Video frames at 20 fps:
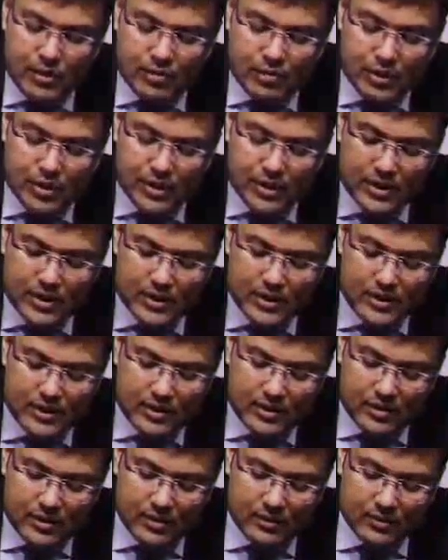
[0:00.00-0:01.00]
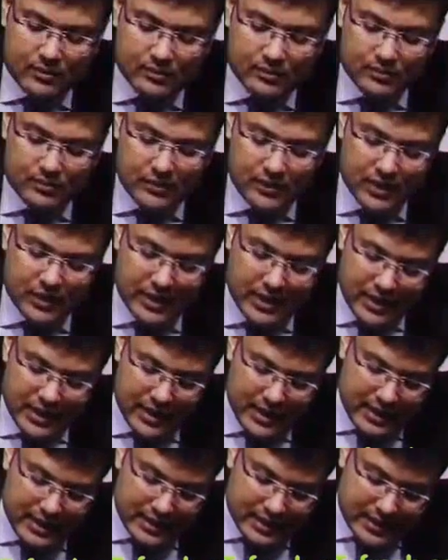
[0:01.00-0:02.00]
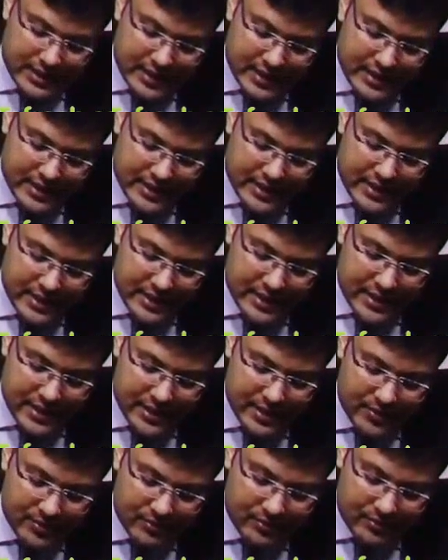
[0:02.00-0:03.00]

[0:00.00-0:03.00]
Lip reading: point, CCT